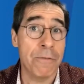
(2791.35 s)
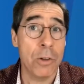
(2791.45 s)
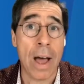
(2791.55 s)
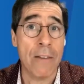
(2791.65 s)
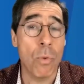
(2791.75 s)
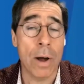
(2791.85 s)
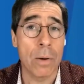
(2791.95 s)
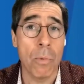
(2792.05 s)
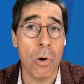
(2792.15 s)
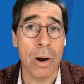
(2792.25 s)
you have one
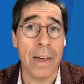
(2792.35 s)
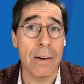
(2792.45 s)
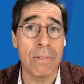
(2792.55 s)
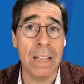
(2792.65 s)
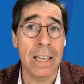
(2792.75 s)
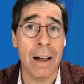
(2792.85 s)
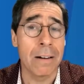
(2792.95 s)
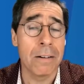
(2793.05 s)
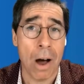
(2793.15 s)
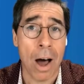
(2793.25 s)
or more that really
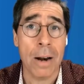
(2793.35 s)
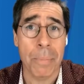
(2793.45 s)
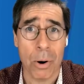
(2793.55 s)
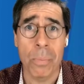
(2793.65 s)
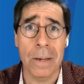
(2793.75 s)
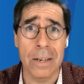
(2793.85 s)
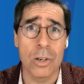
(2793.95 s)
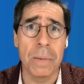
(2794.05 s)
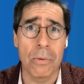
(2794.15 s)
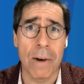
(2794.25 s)
are not appropriate
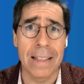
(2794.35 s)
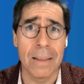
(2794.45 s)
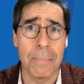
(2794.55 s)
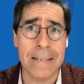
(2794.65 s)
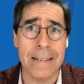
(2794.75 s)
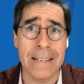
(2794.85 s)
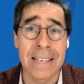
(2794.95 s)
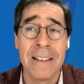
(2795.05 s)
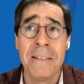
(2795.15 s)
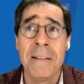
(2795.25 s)
to be running the business,